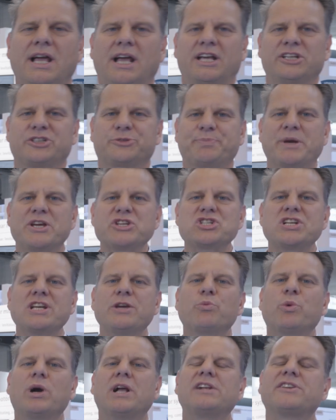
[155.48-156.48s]

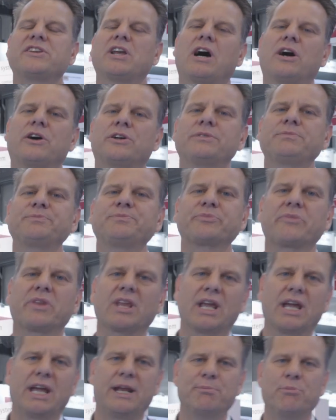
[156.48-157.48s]
Especially well known
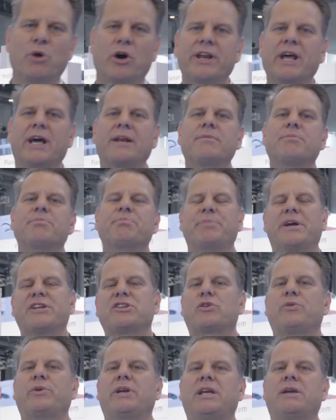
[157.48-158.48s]
in modern
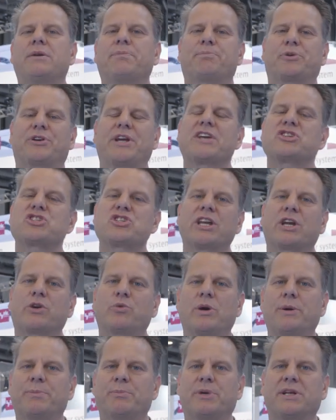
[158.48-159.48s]
battery production
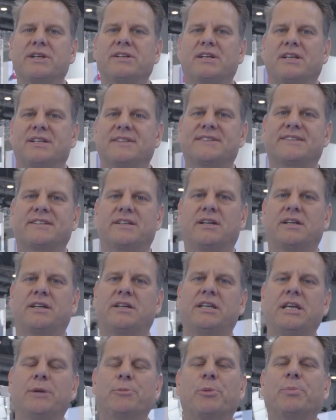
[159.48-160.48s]
equipment in
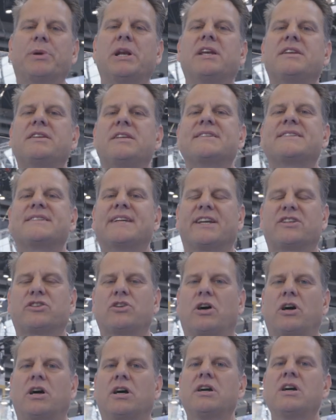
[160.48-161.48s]
the e-mobility
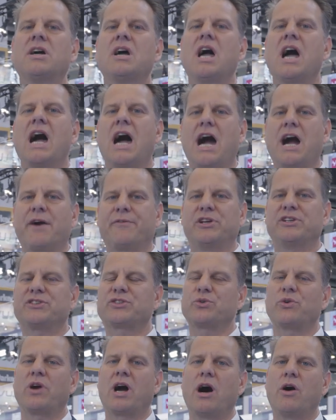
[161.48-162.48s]
sector are we
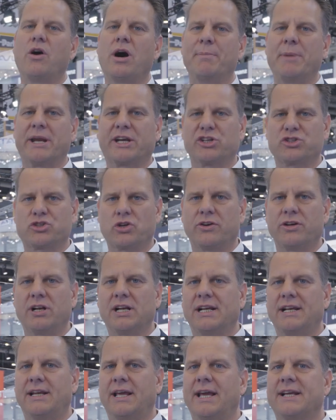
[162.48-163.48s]
through our
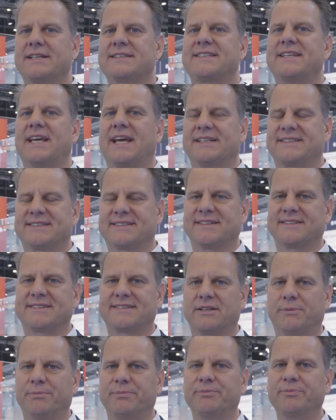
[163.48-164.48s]
mechatronic X T S system.